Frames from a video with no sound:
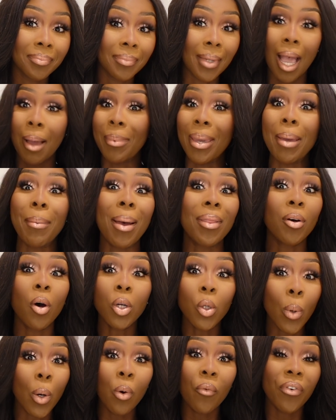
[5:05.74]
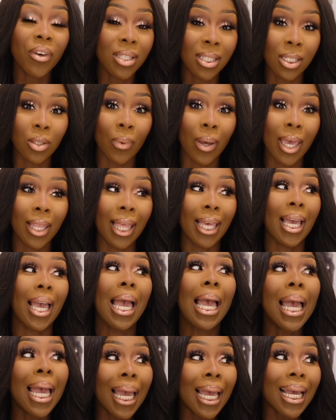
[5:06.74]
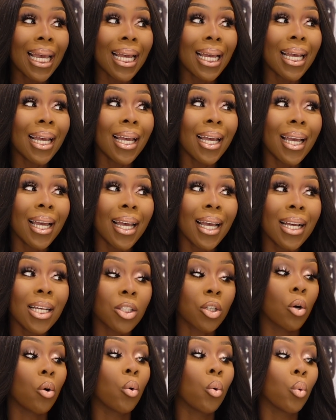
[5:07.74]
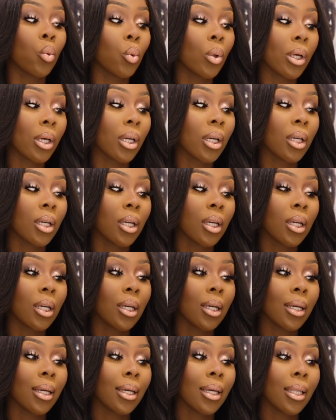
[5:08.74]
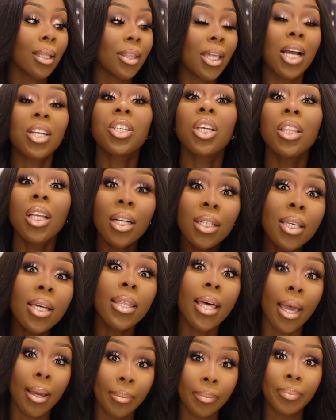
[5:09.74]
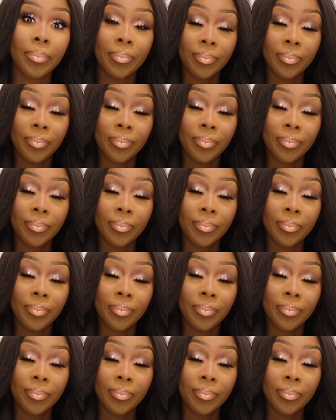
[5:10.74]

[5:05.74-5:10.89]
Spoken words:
I mean, am I the only one who feels this way? Like, so there's a look to them.